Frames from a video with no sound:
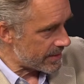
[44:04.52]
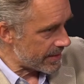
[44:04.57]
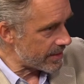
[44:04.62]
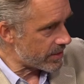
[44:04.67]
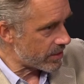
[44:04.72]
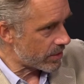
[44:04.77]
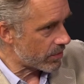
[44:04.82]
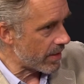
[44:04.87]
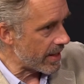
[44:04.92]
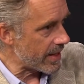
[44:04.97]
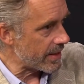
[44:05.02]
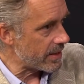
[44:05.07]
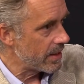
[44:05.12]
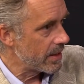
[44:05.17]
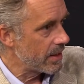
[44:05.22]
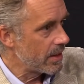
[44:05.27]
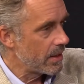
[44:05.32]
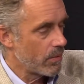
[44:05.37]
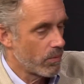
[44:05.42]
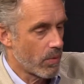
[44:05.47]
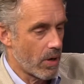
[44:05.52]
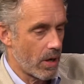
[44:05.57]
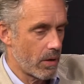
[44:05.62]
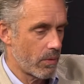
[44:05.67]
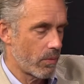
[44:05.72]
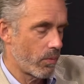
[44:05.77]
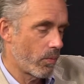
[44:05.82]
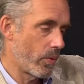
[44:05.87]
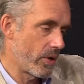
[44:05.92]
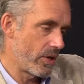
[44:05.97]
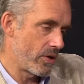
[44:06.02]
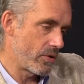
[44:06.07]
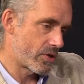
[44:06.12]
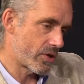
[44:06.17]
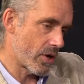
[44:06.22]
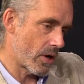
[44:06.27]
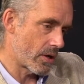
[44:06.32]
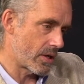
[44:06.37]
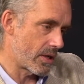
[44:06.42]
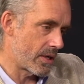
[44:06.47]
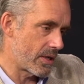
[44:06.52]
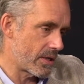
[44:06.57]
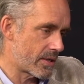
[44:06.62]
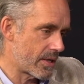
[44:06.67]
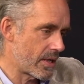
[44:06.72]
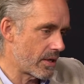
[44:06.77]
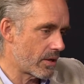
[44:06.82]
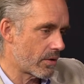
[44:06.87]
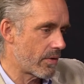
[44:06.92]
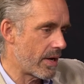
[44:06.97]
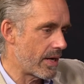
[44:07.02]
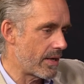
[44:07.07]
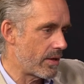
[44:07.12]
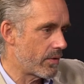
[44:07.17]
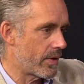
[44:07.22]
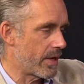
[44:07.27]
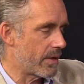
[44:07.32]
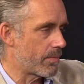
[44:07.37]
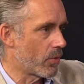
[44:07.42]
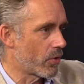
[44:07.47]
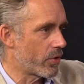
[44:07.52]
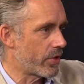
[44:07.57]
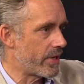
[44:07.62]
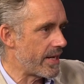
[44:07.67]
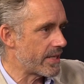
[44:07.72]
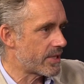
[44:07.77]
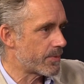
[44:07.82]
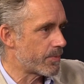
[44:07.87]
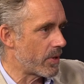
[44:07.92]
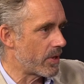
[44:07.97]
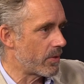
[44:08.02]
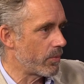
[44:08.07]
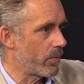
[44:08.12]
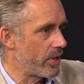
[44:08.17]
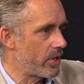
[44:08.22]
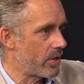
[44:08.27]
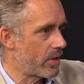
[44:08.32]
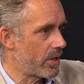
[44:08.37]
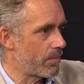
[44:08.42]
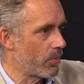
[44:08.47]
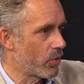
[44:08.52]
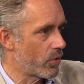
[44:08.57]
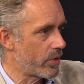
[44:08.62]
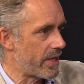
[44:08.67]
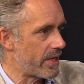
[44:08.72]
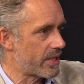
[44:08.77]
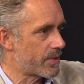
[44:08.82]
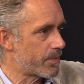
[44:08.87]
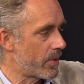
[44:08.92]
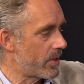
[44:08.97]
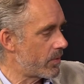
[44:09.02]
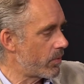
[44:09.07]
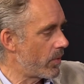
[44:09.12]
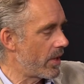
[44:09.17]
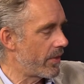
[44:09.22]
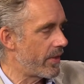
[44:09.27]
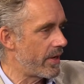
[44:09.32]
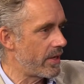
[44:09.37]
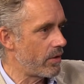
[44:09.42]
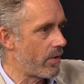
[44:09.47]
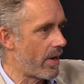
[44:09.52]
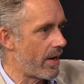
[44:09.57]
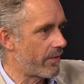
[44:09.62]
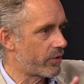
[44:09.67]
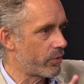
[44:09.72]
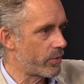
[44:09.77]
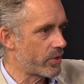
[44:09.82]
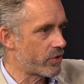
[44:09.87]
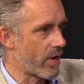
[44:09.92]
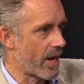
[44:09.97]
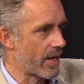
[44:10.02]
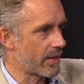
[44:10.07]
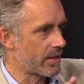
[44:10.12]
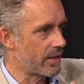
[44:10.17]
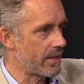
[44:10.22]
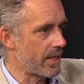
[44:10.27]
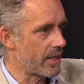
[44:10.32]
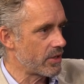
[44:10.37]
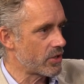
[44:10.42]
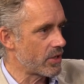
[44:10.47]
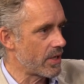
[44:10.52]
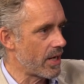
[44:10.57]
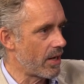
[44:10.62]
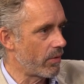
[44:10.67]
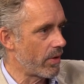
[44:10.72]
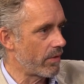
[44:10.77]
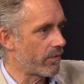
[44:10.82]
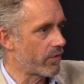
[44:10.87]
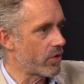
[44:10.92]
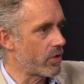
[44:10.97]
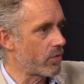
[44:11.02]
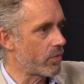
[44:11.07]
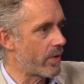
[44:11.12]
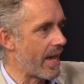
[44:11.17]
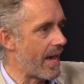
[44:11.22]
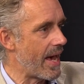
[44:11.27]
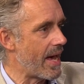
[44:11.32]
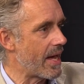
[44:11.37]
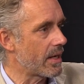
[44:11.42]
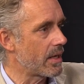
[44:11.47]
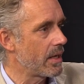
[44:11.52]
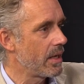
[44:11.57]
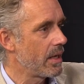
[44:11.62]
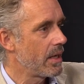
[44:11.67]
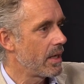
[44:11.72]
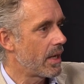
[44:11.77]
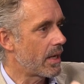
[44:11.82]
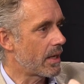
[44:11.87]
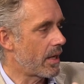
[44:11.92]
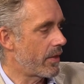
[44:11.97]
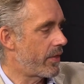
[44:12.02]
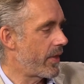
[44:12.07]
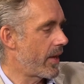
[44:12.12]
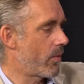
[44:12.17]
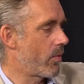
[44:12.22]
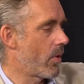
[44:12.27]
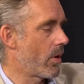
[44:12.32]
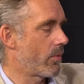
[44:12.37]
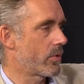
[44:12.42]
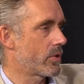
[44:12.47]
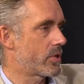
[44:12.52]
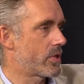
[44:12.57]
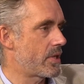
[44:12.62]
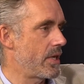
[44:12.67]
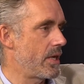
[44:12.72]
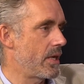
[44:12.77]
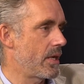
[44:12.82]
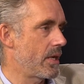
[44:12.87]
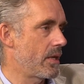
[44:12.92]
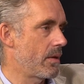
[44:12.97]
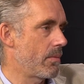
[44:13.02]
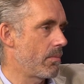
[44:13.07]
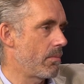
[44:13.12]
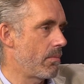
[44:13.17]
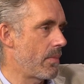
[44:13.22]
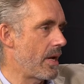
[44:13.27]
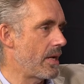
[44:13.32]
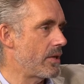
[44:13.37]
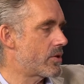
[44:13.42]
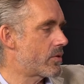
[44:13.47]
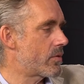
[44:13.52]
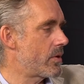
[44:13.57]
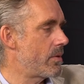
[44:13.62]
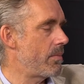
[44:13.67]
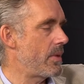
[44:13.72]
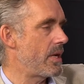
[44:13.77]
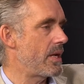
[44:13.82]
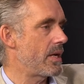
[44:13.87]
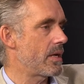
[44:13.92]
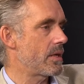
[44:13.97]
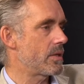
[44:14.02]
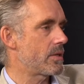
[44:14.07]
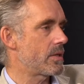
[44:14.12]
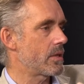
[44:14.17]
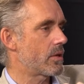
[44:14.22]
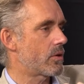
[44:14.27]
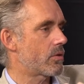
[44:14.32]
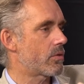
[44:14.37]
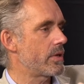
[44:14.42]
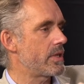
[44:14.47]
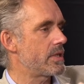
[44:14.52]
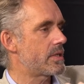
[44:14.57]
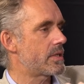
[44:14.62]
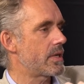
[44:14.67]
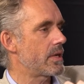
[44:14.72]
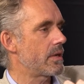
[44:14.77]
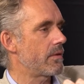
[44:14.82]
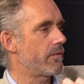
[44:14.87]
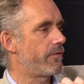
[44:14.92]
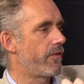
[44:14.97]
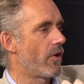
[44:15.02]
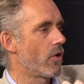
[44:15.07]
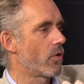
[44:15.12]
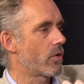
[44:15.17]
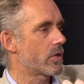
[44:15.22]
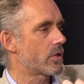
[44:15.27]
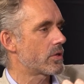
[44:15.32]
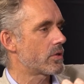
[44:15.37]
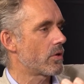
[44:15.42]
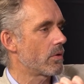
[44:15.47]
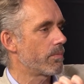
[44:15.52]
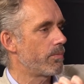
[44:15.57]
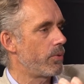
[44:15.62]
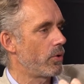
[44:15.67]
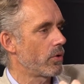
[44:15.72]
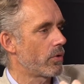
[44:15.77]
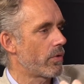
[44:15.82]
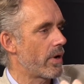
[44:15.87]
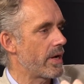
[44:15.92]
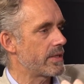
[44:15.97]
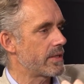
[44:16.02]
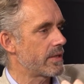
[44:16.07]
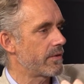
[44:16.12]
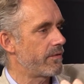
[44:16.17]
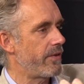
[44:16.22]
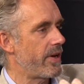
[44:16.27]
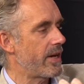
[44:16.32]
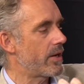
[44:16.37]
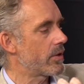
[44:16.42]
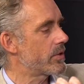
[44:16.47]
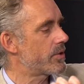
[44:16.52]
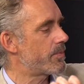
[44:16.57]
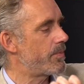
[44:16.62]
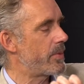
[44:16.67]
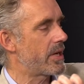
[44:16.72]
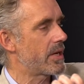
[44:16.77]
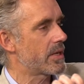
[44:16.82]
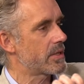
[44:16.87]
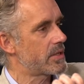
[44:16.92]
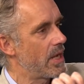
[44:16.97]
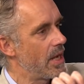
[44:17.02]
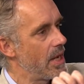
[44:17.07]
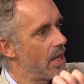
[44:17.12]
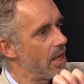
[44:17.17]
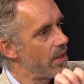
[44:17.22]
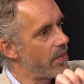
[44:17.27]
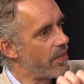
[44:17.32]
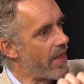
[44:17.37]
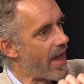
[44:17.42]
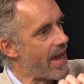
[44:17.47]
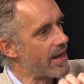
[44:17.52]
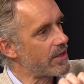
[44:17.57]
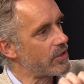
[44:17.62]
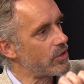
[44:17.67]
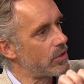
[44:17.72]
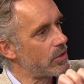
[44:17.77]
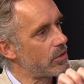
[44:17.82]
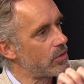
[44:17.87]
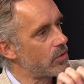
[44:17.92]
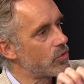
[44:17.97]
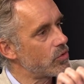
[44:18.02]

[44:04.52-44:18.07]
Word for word: disintegrate. Well, when you start to disintegrate, you get more desperate. And when you get more desperate, well, then you have to attract attention however you can. And I think what we're seeing in the mainstream media is increasing focus on polarizing figures because that